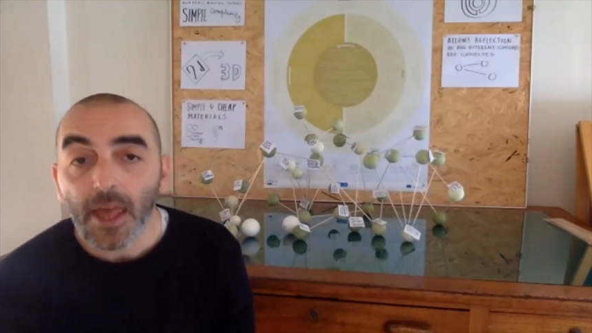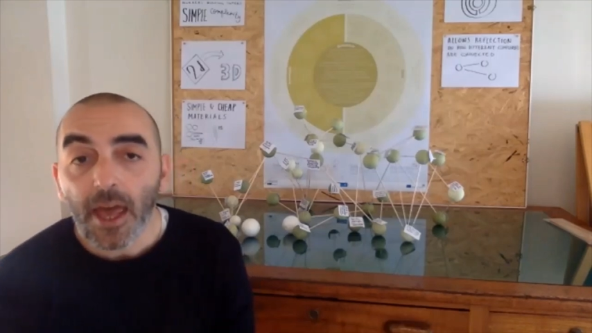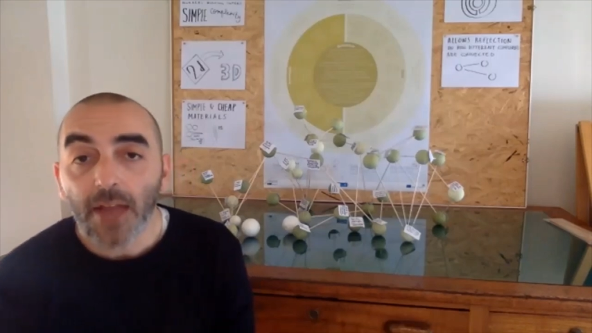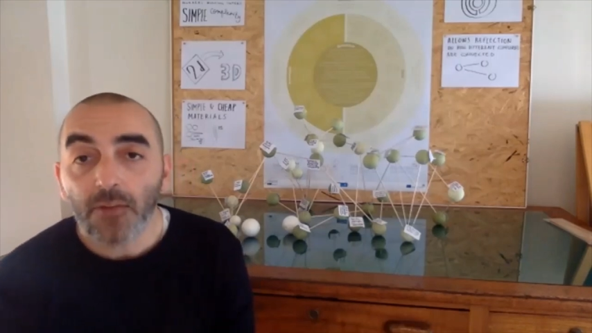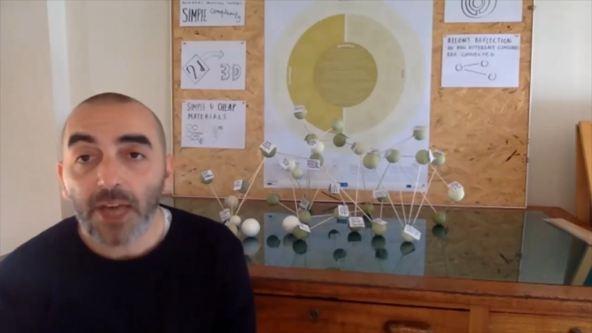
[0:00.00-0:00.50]

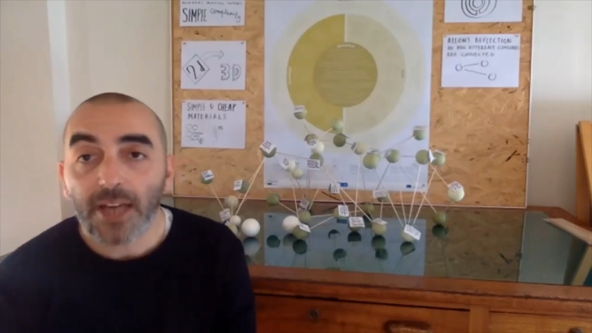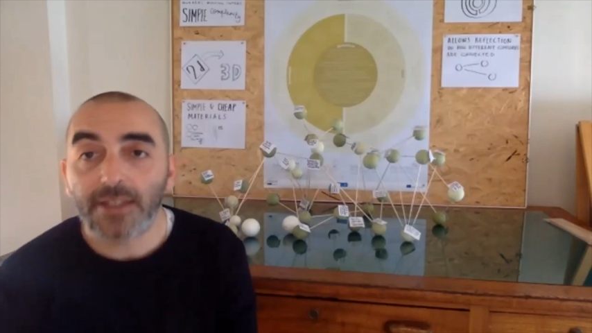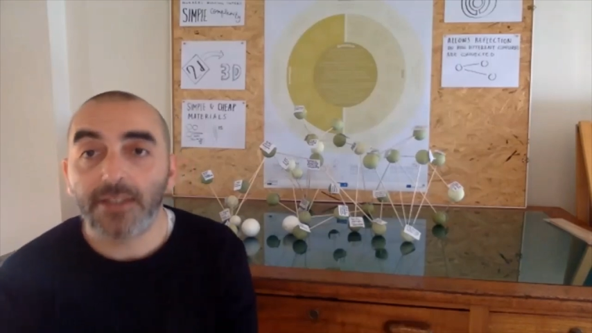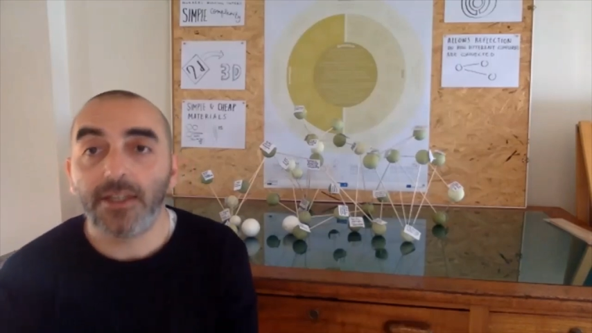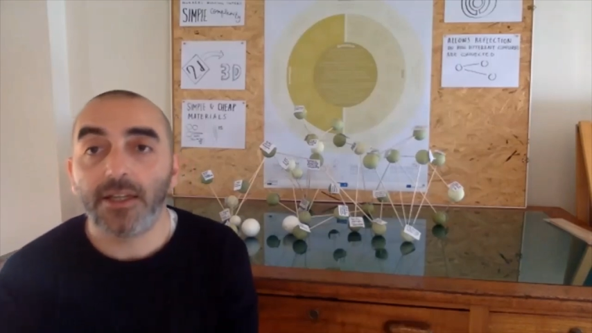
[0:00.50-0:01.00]
And we
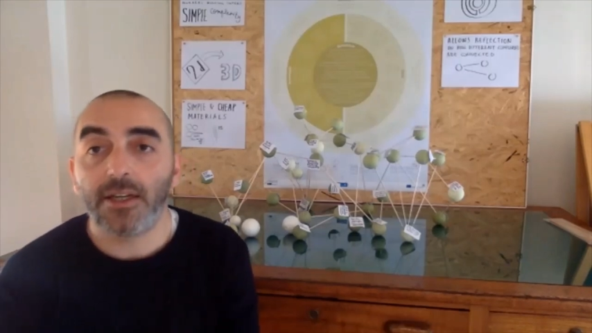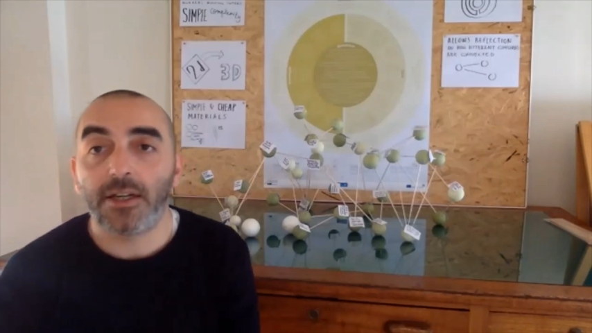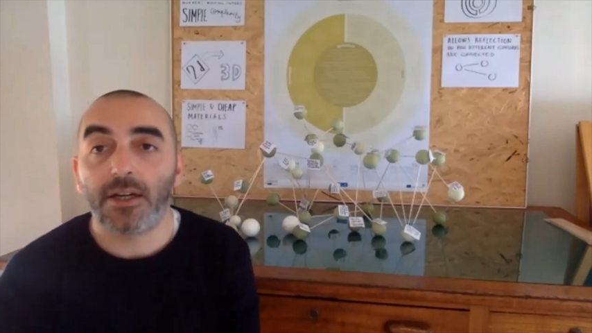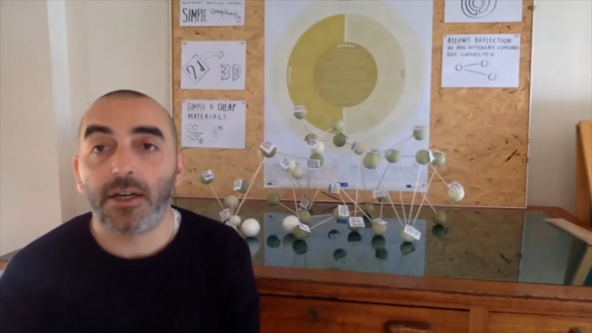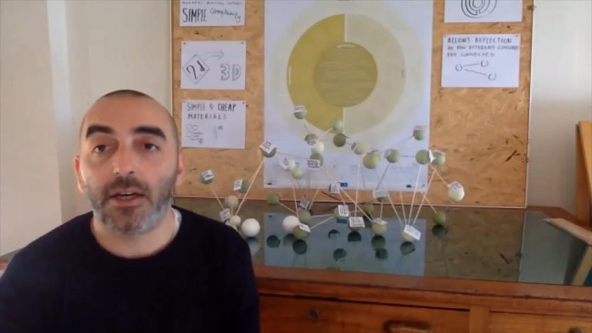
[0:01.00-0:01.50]
asked
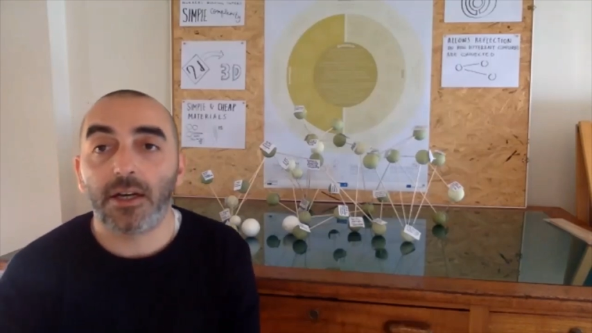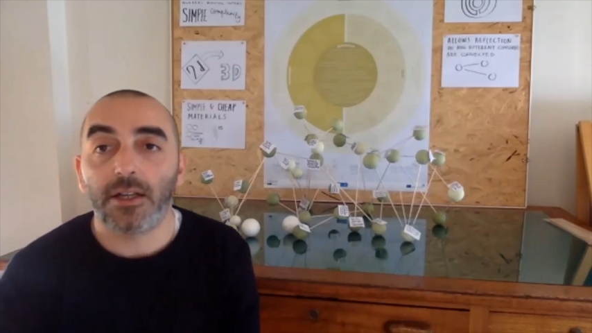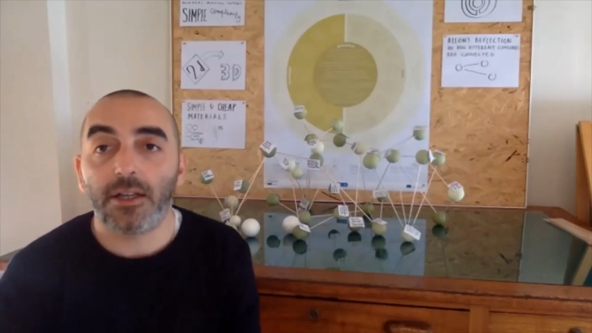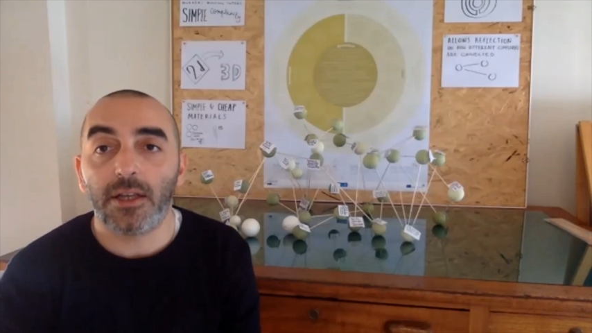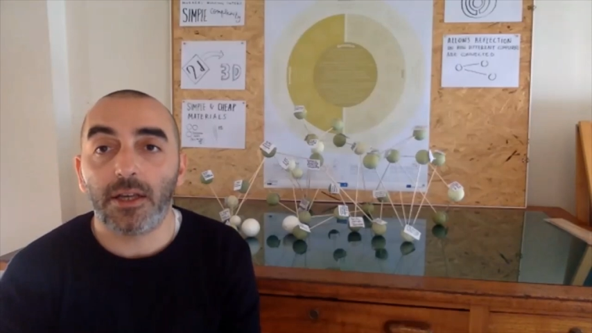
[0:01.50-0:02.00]

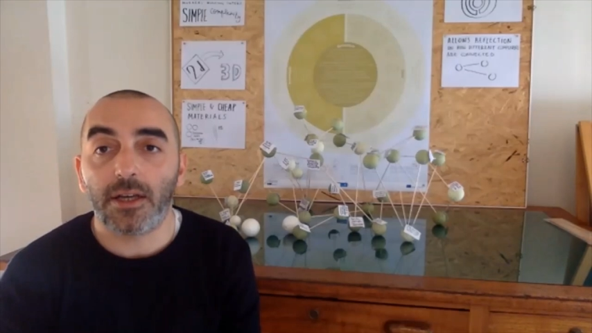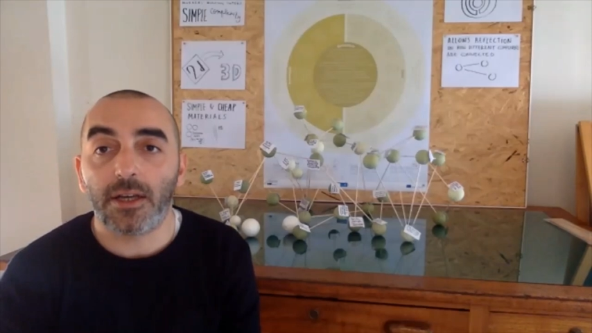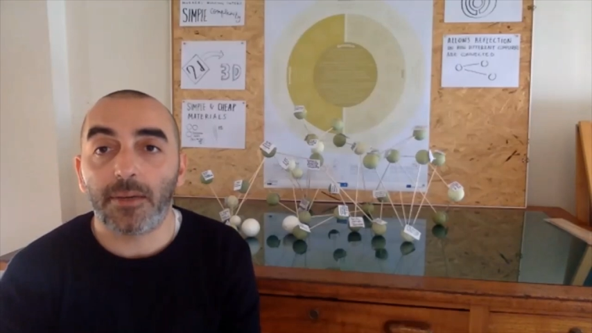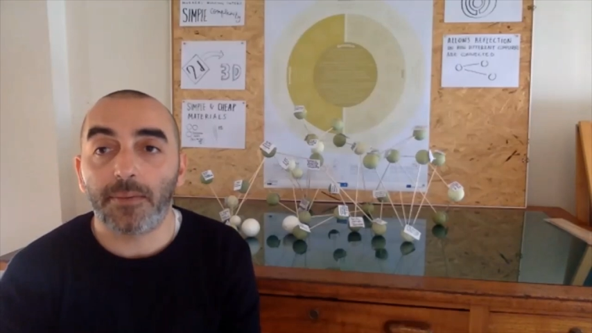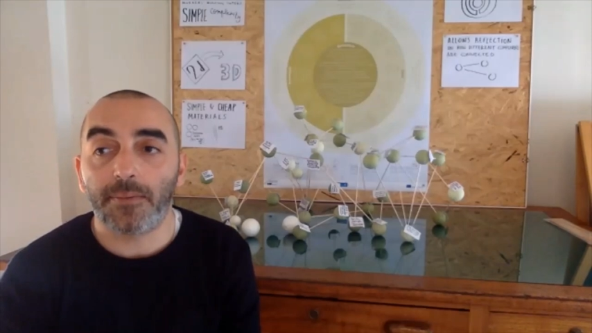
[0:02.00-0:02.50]

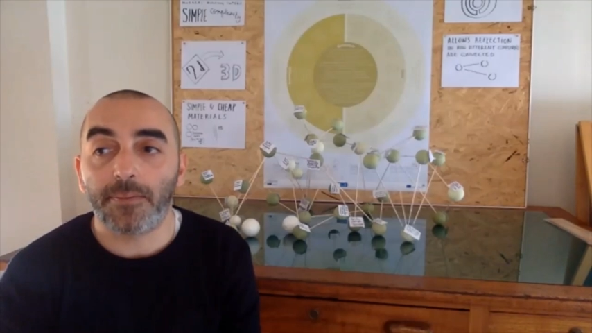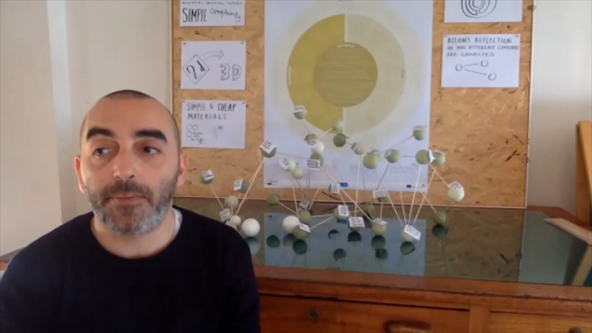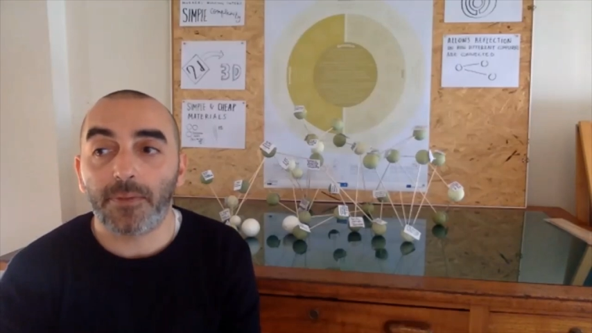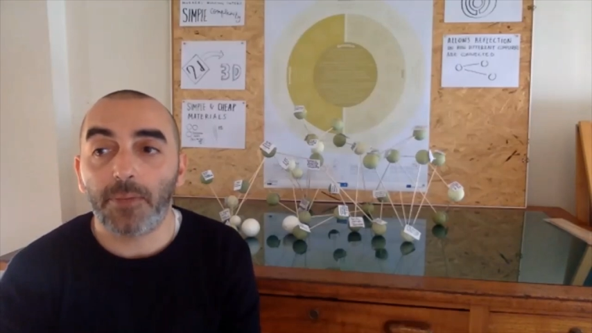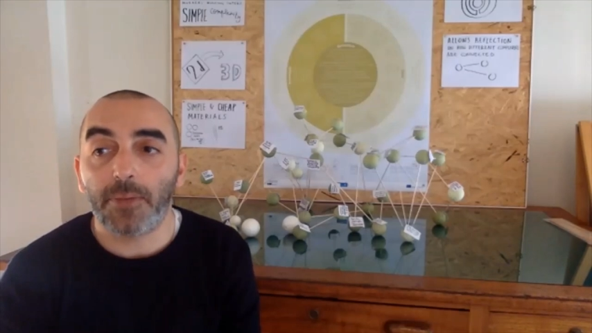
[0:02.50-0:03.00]

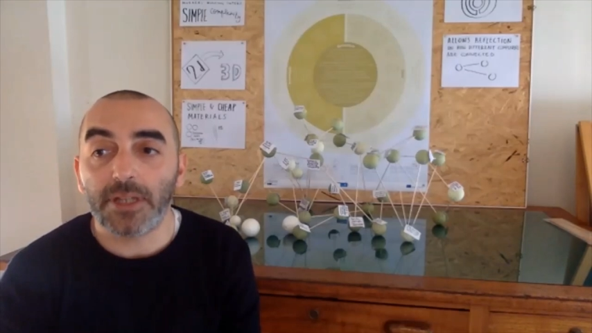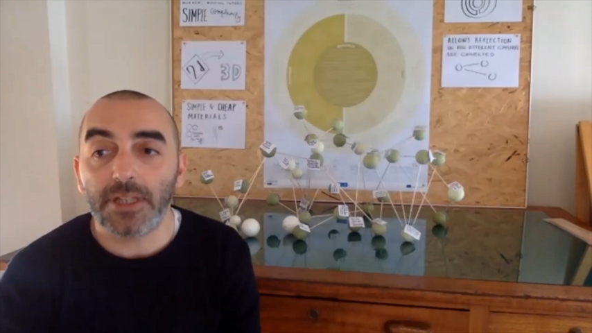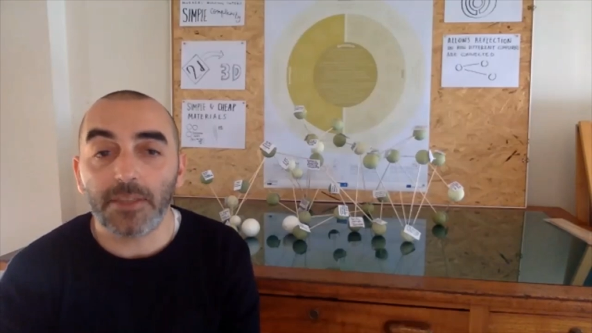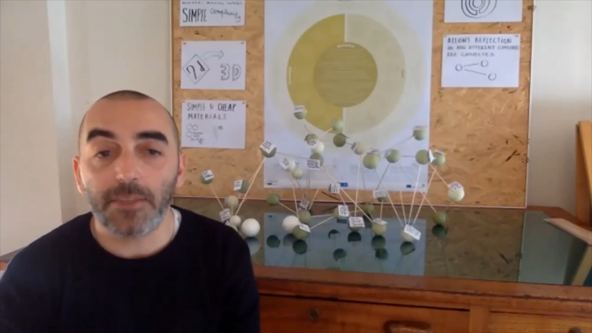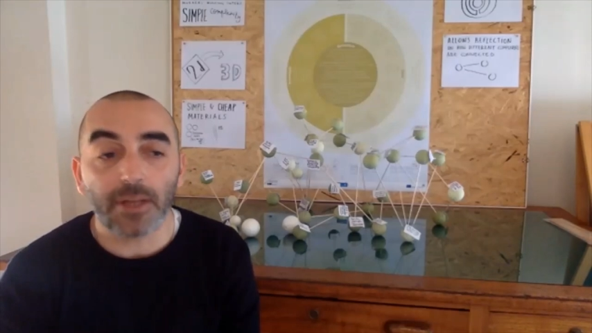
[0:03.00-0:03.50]
the
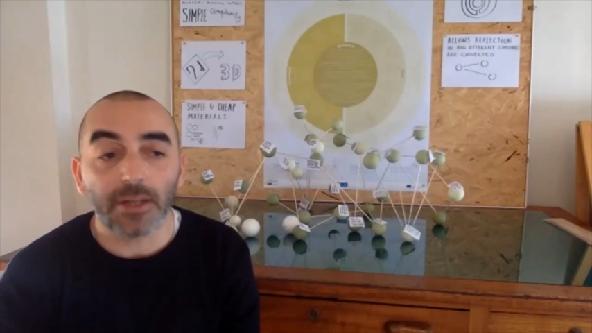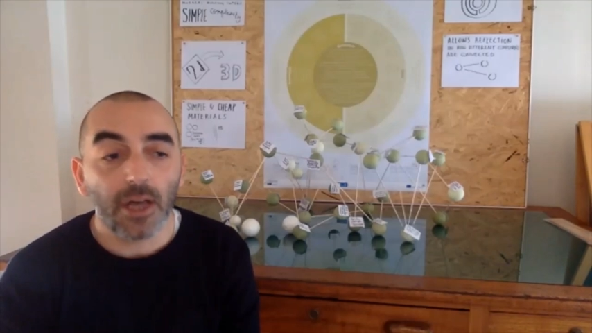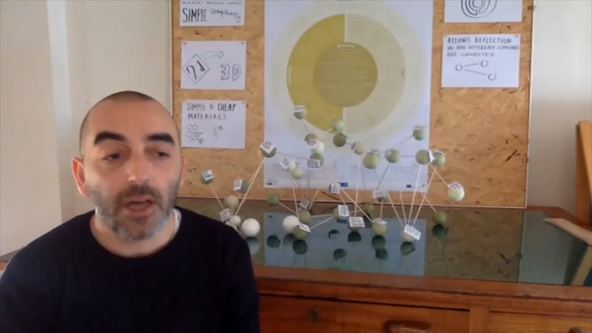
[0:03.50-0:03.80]
participant